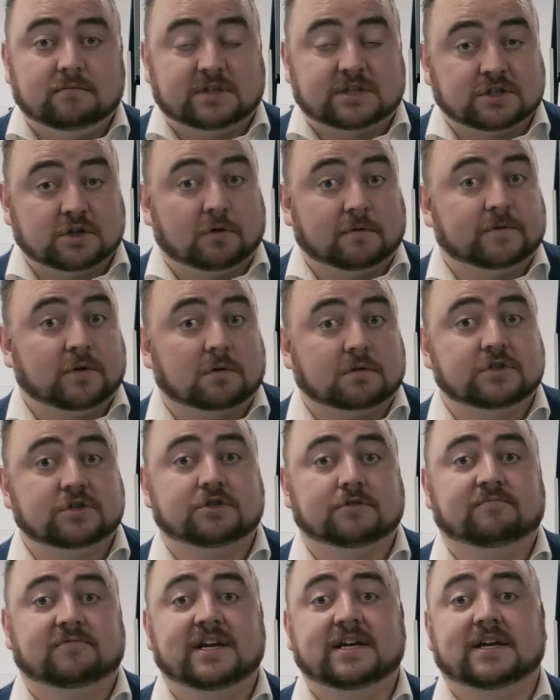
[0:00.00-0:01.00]
dissolved
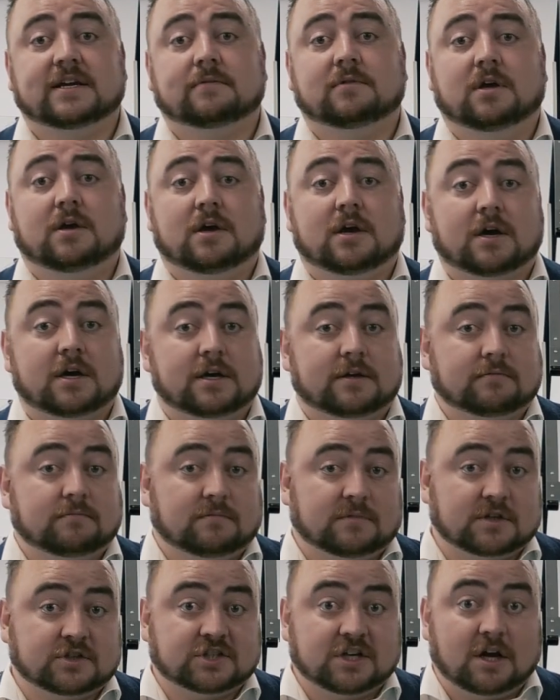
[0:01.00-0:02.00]
oxygen reading.
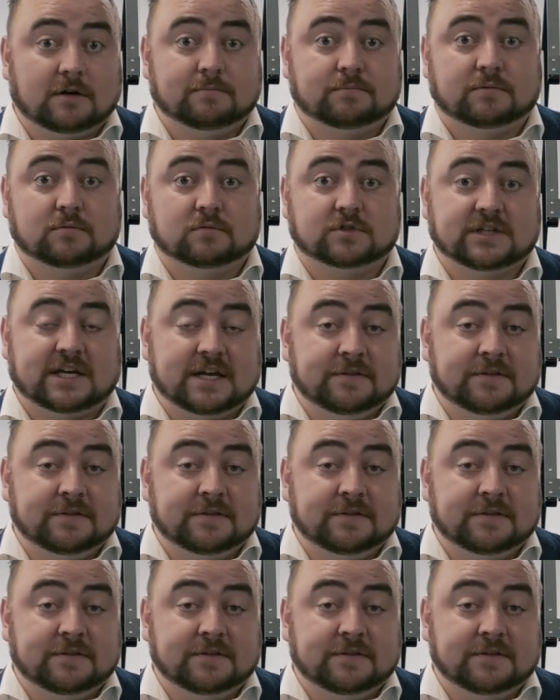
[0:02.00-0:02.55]
The samples